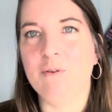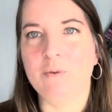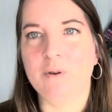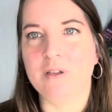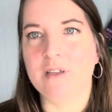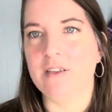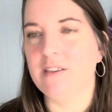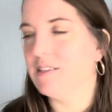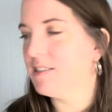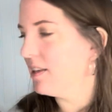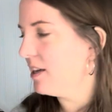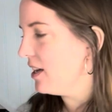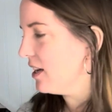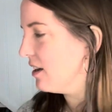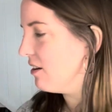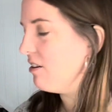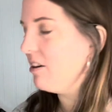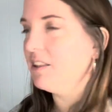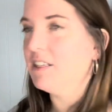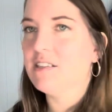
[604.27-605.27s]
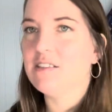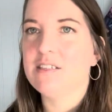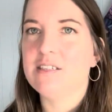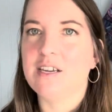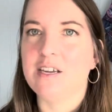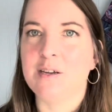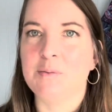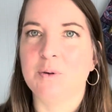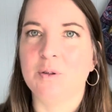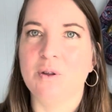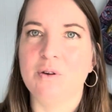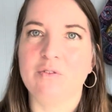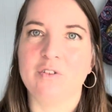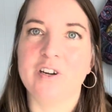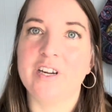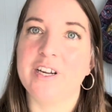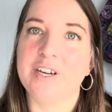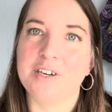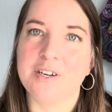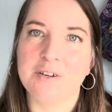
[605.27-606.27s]
was like on this table over
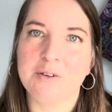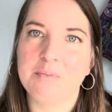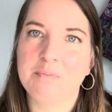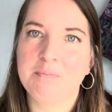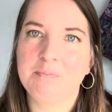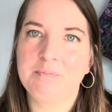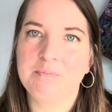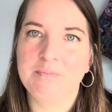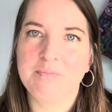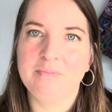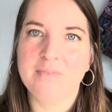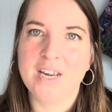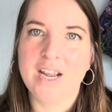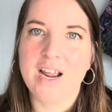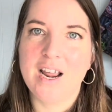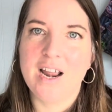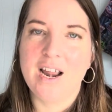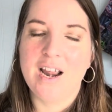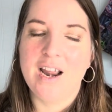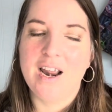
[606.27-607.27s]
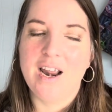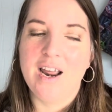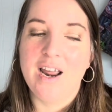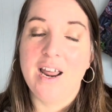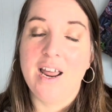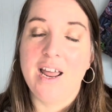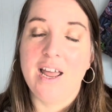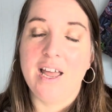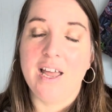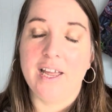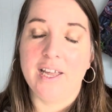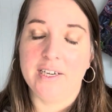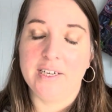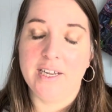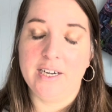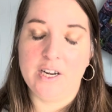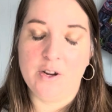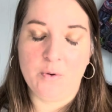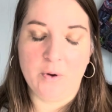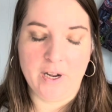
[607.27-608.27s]
here. And
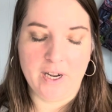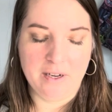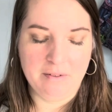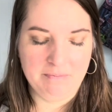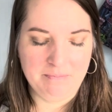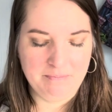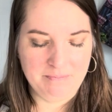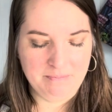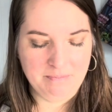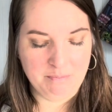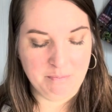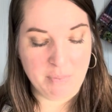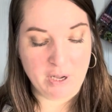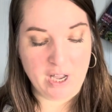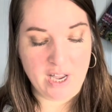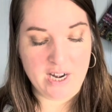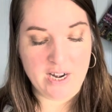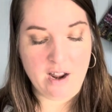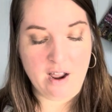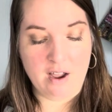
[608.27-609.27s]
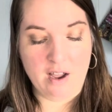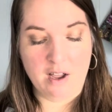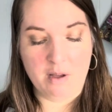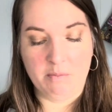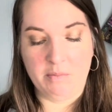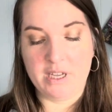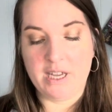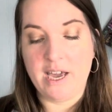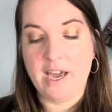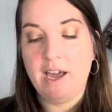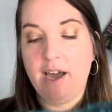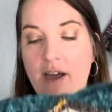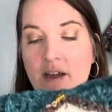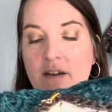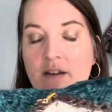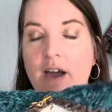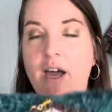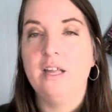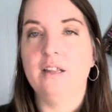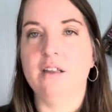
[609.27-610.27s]
anyway, but yeah,
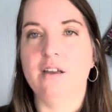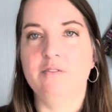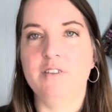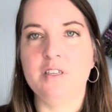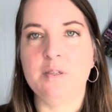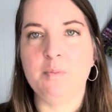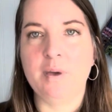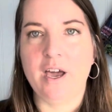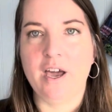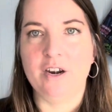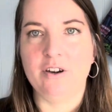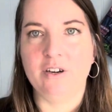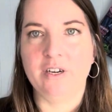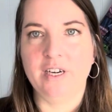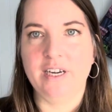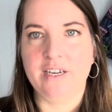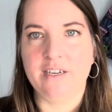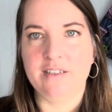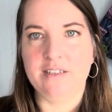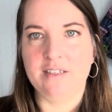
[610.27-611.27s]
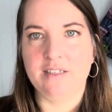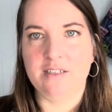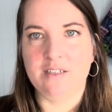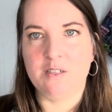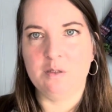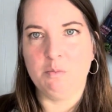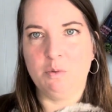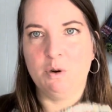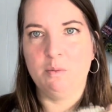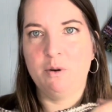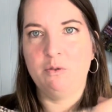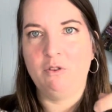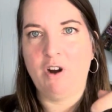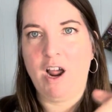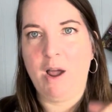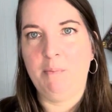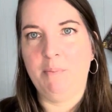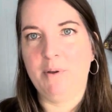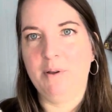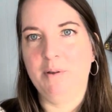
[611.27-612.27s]
I love this pattern. It is the Suburban
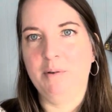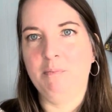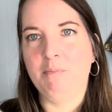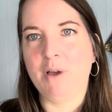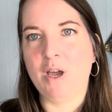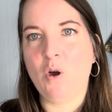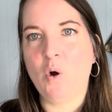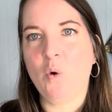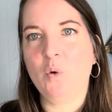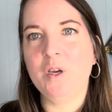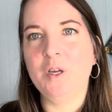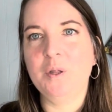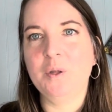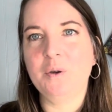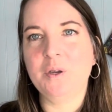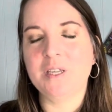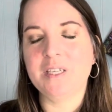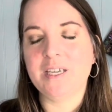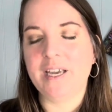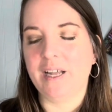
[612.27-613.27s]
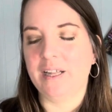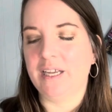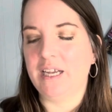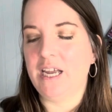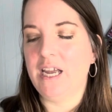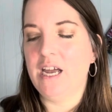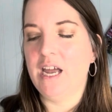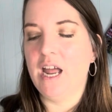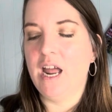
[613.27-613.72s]
Wrap by Joji Locatelli,